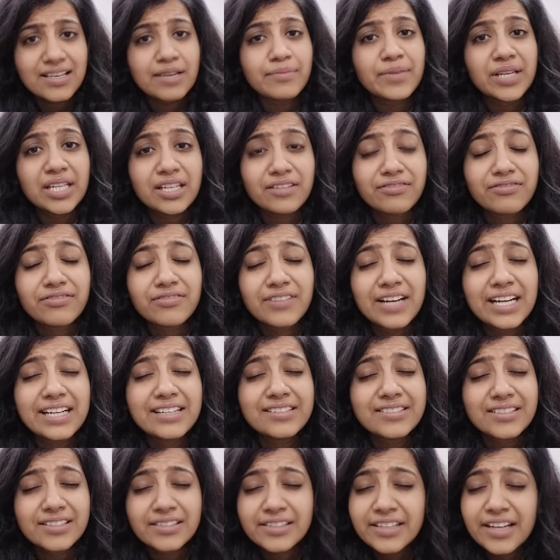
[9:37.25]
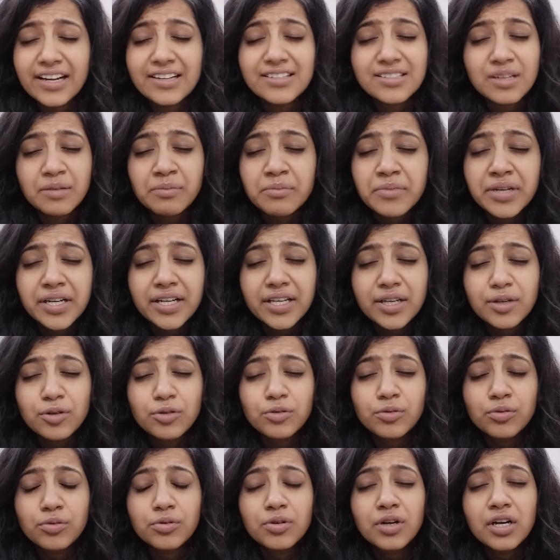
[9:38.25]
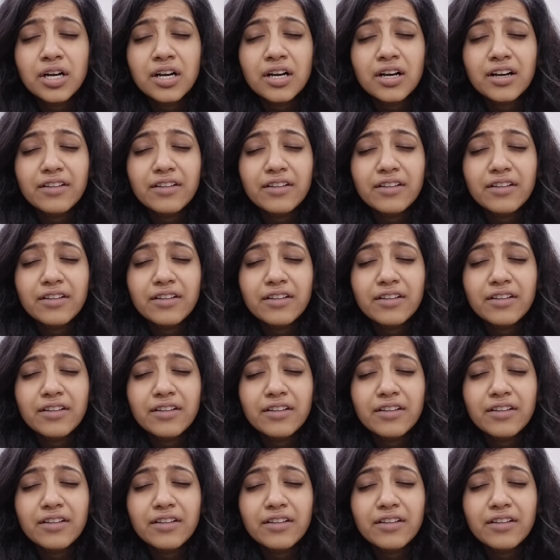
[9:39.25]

I mean, if let's say they are somebody who,